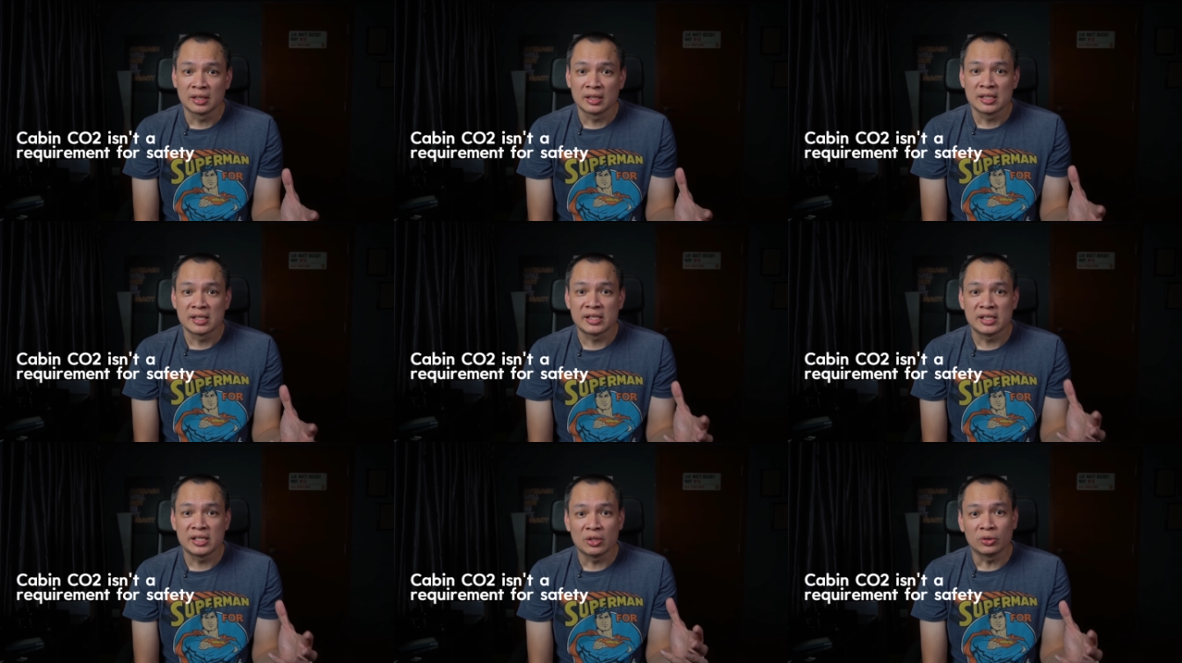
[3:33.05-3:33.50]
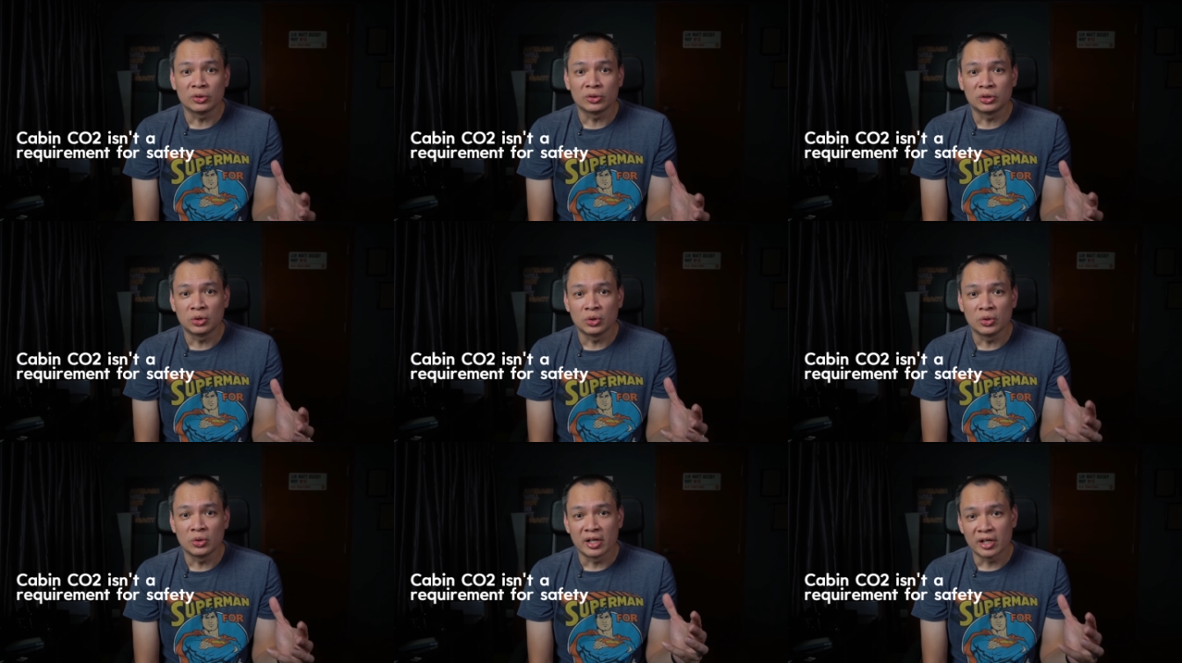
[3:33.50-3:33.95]

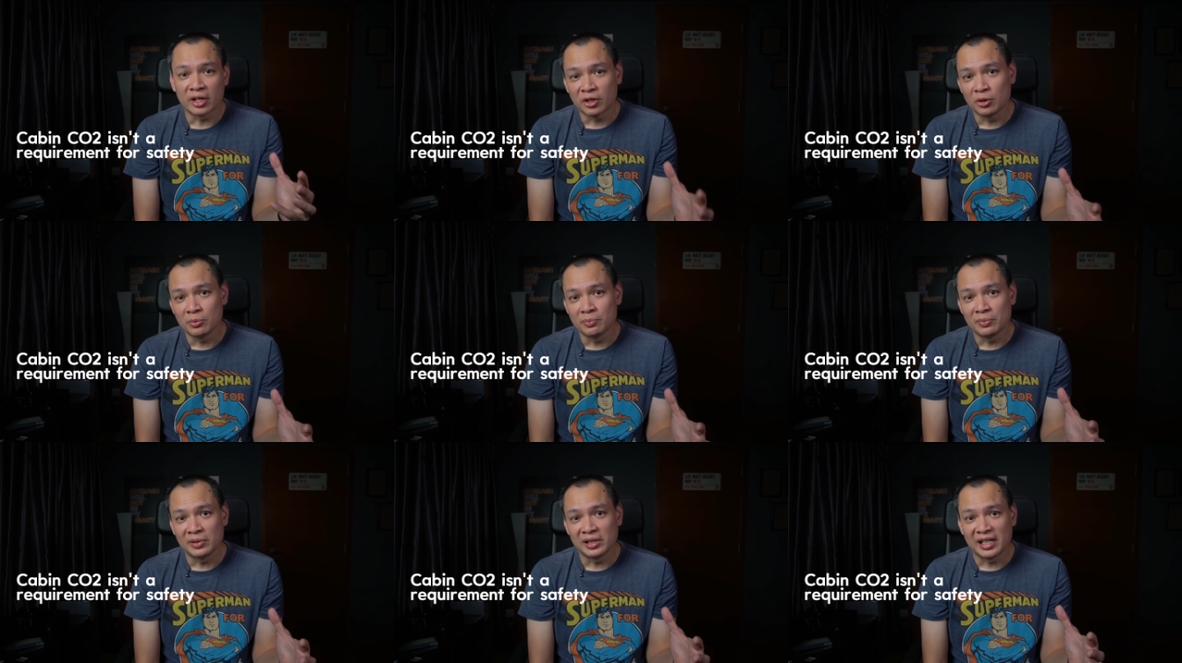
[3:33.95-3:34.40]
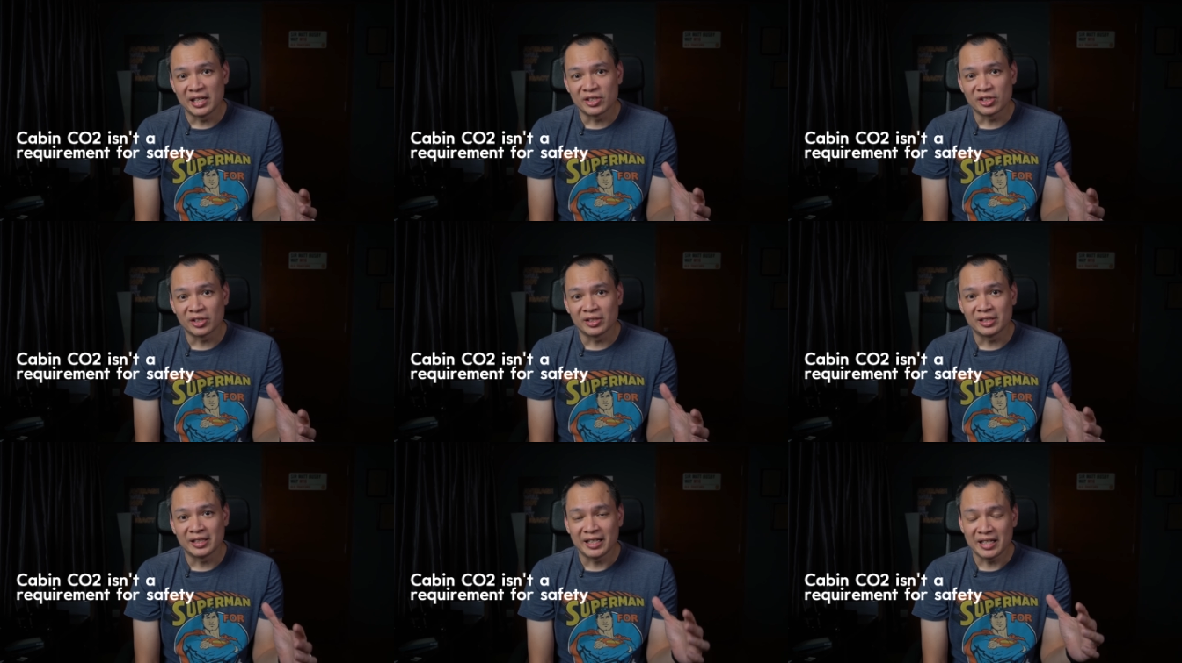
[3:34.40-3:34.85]
CO2
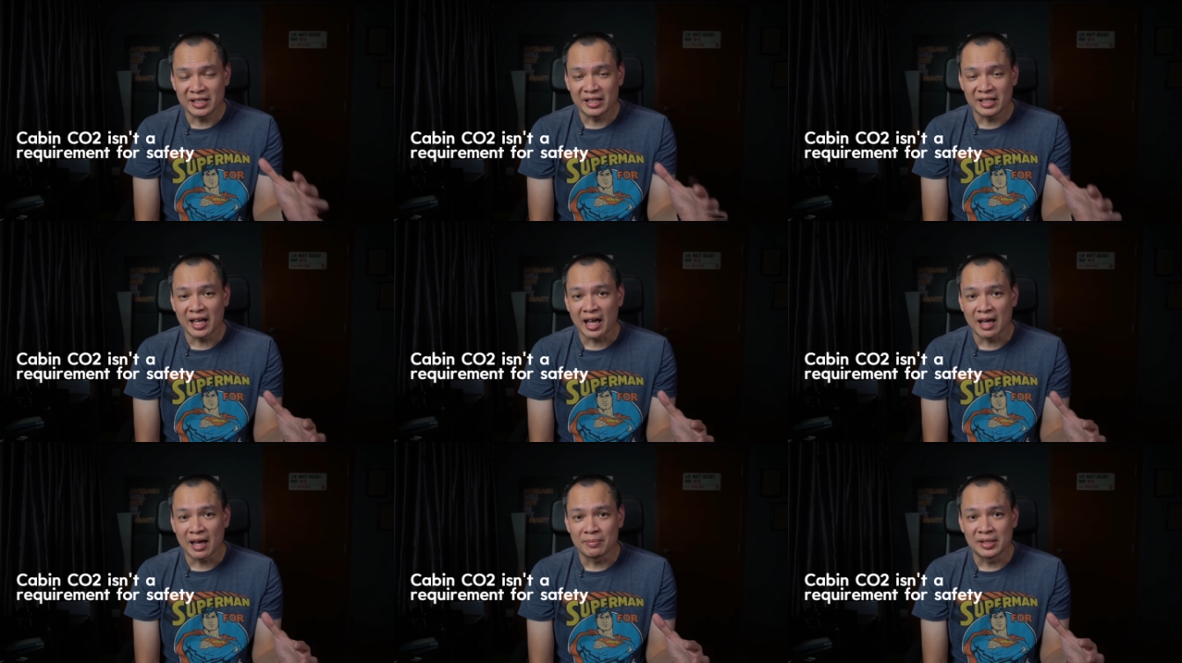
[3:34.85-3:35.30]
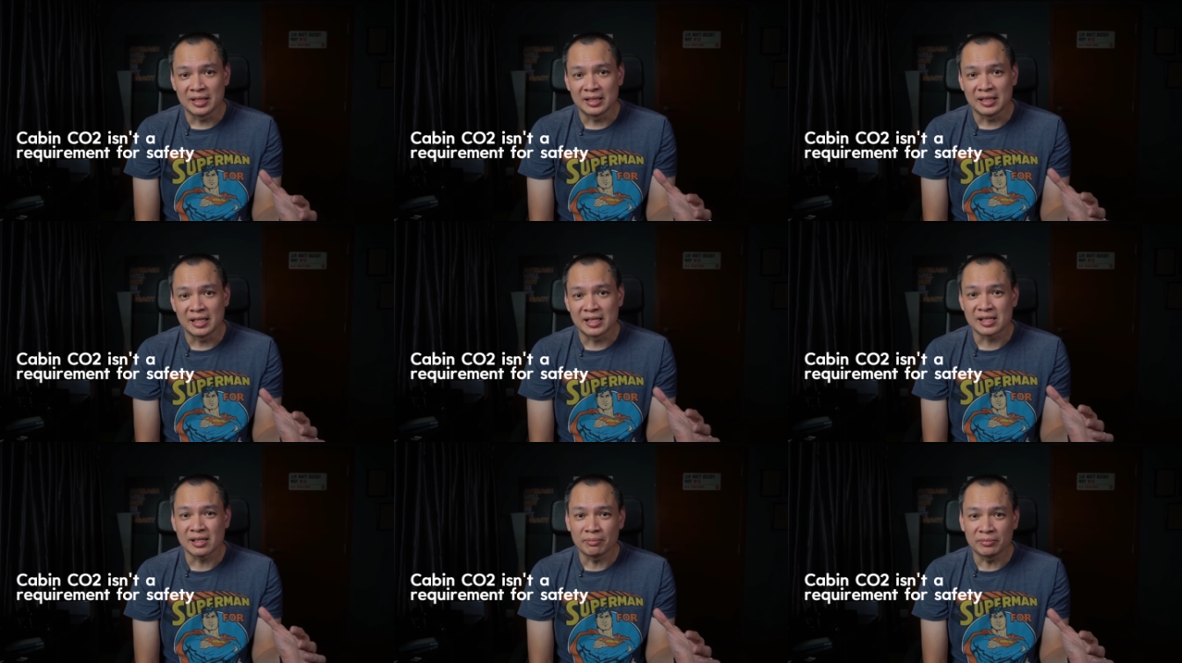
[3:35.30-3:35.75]
accumulation in cabin
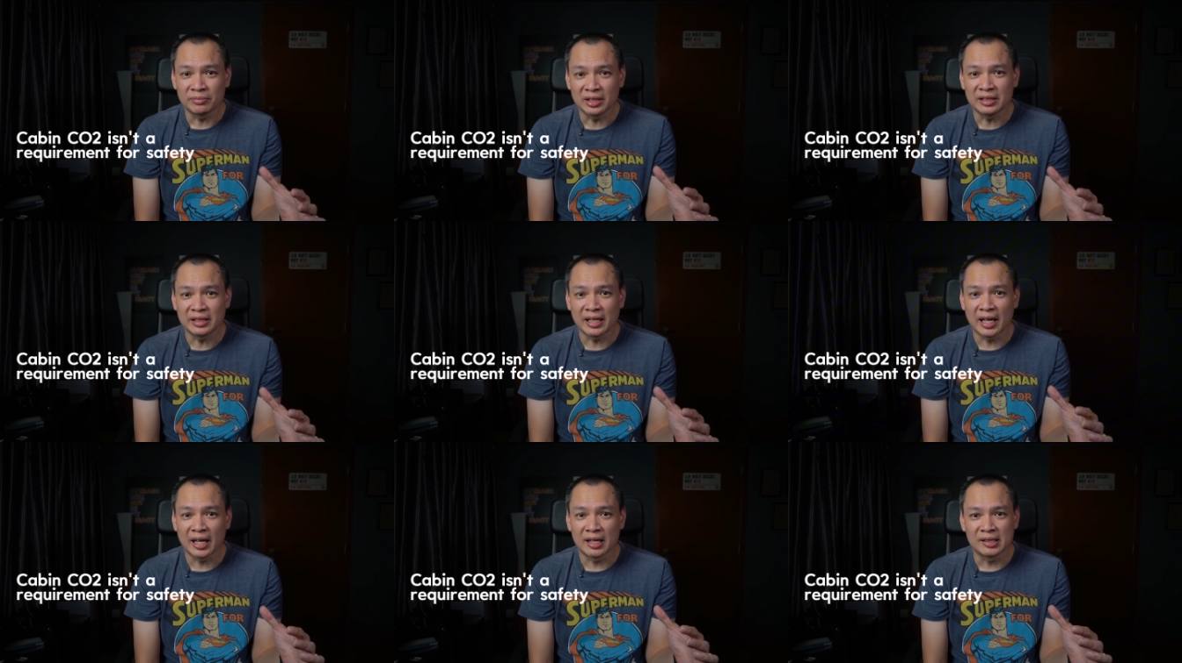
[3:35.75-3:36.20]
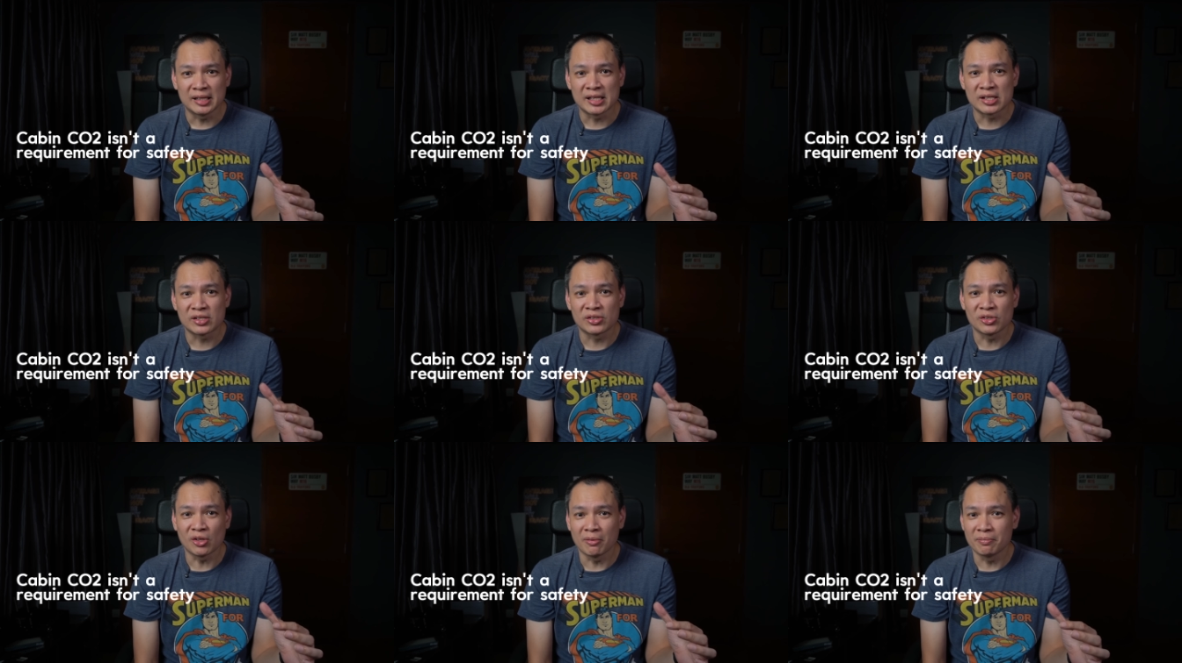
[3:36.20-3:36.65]
is something that
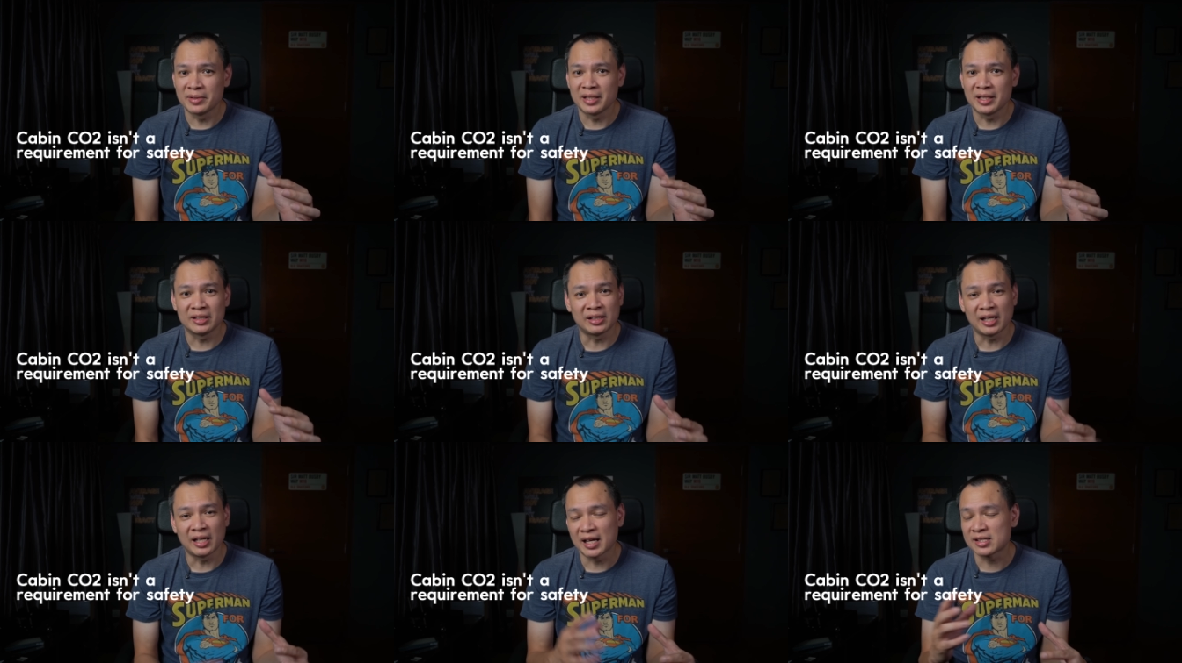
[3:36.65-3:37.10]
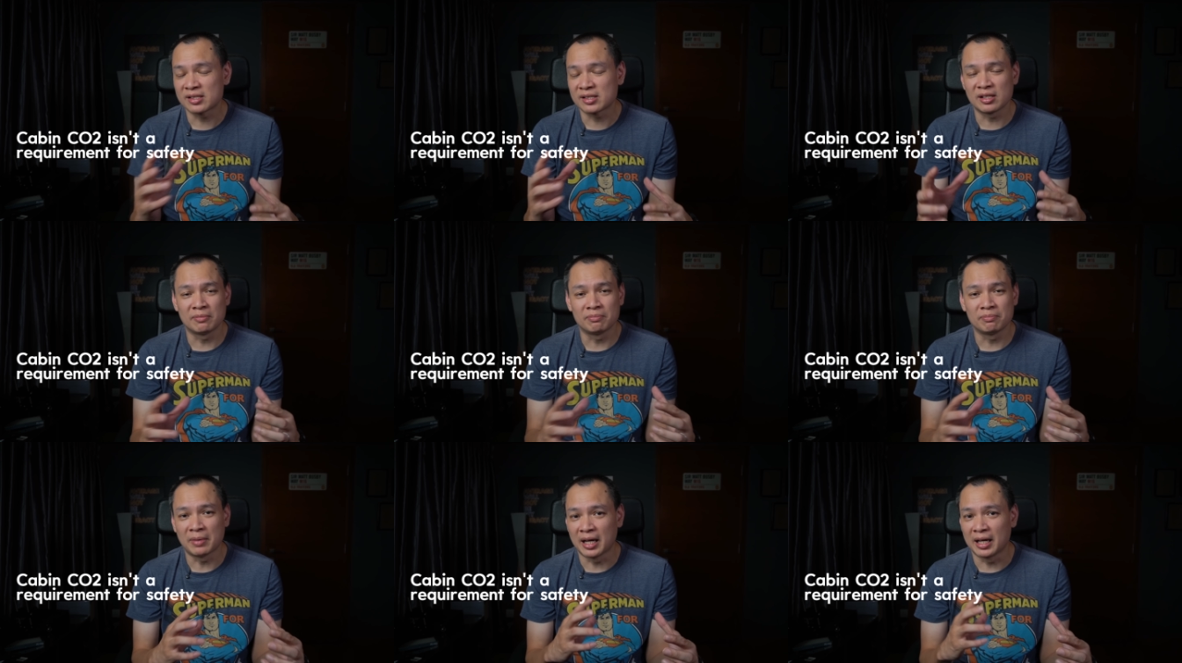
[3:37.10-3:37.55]
is not being
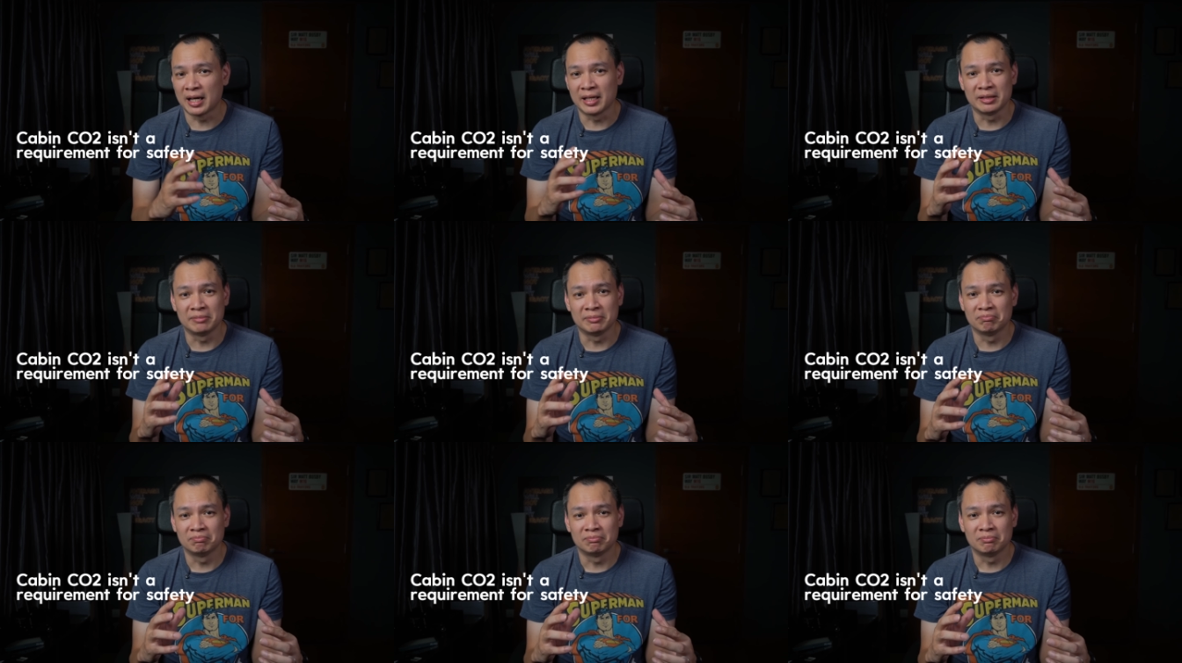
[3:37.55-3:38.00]
tested by